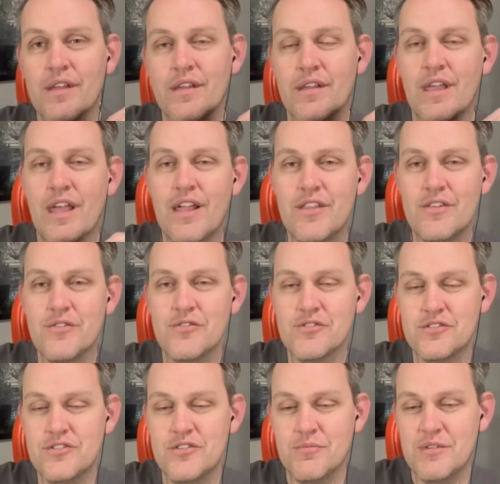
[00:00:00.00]
and you'll,
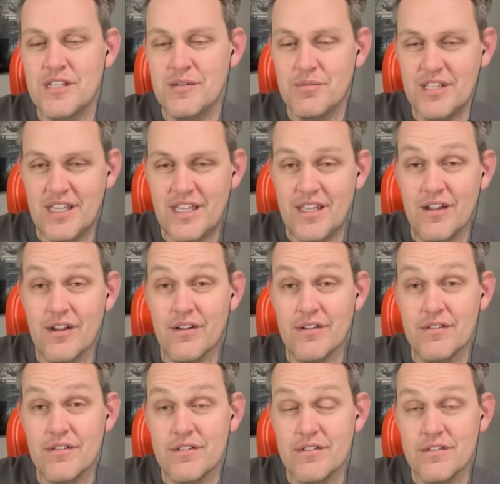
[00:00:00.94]
you'll be able to hear
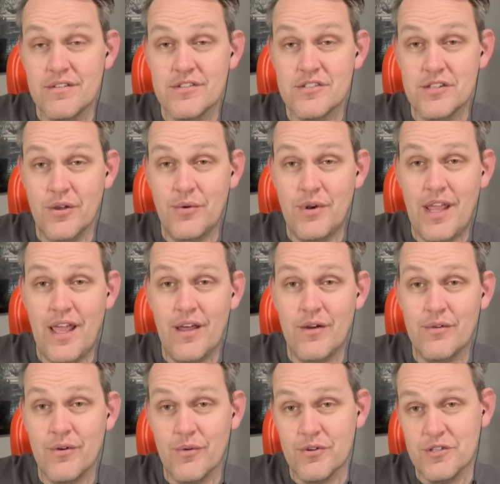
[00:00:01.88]
it slow
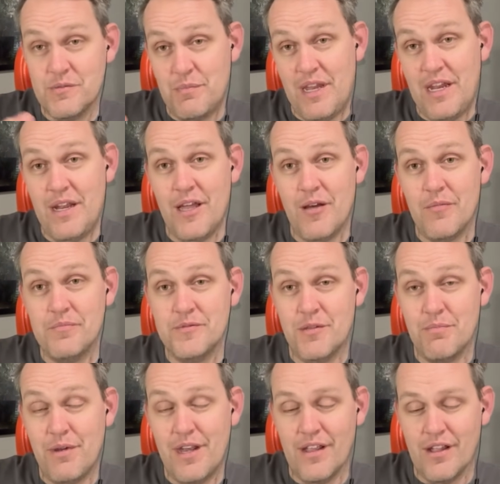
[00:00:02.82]
down or speed up
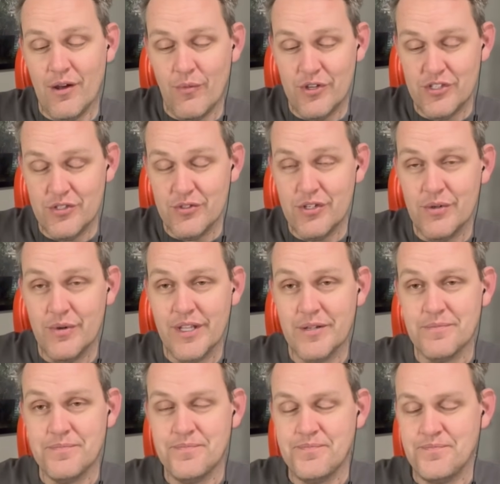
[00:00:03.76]
depending on what you're doing.
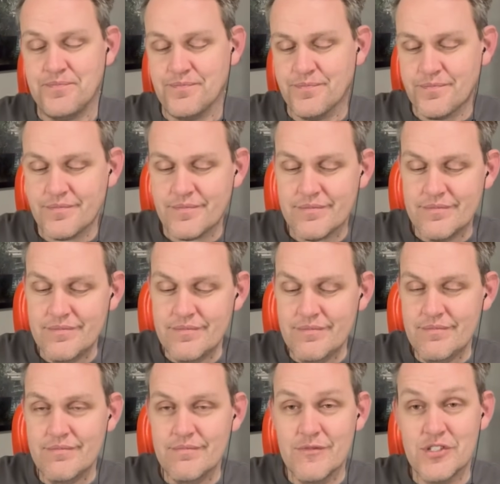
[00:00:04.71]

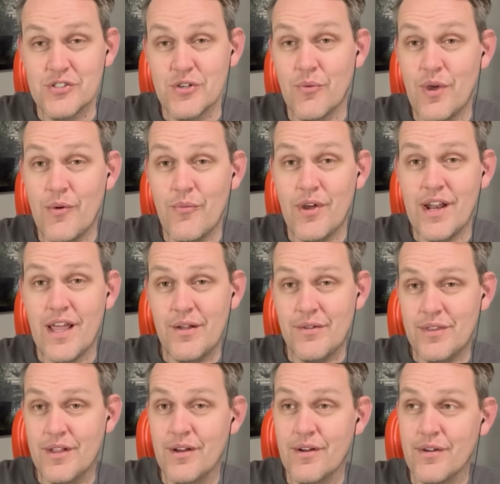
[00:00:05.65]
So we went
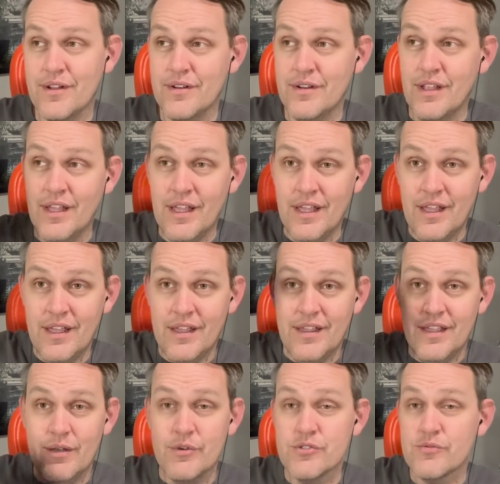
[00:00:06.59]
out there and
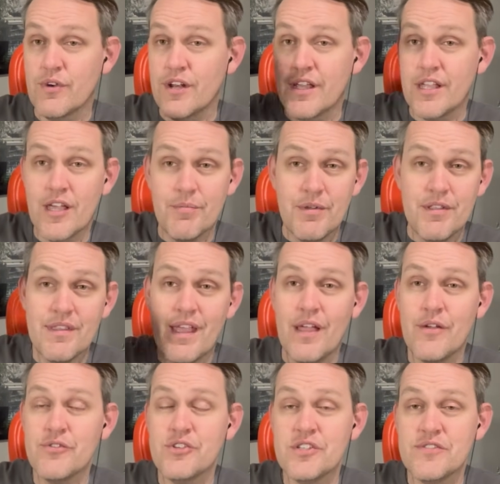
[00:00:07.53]
it was running up and
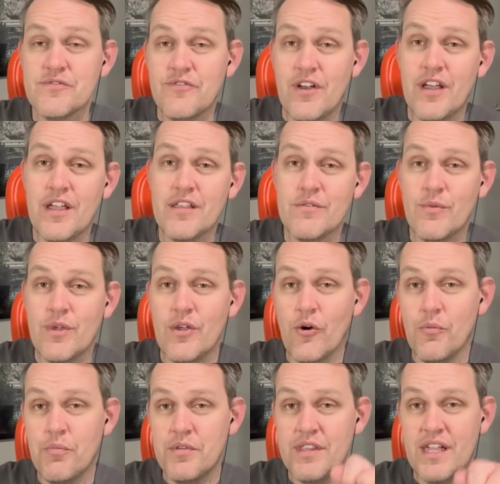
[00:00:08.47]
down just fine. We
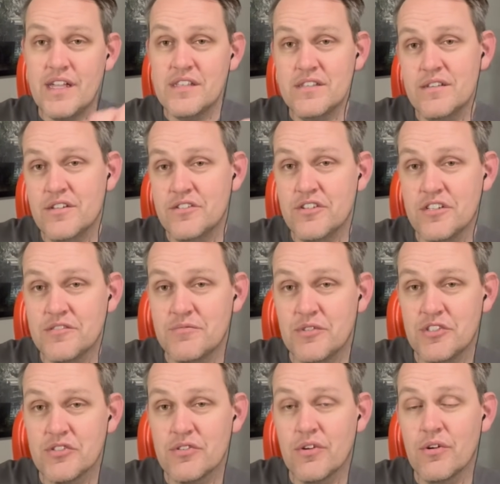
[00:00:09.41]
opened that
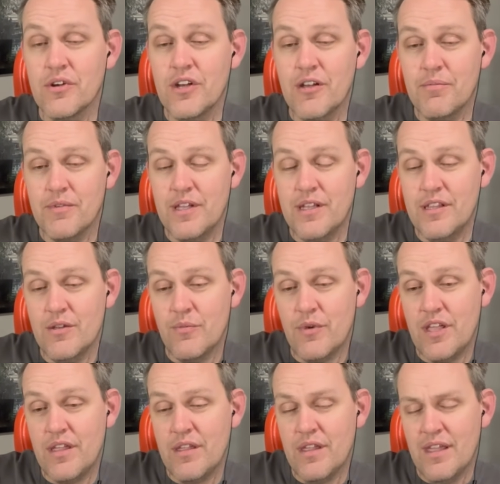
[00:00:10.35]
adjustment screw up and then
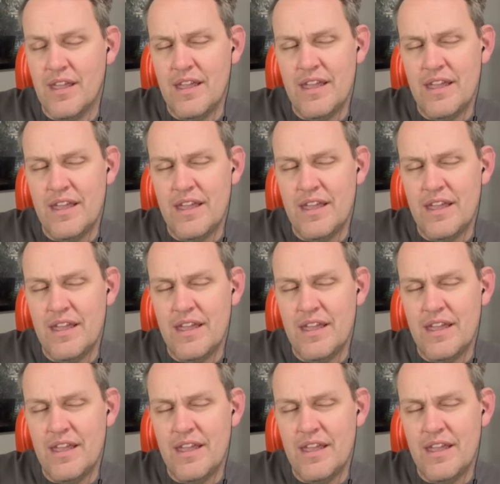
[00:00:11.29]
we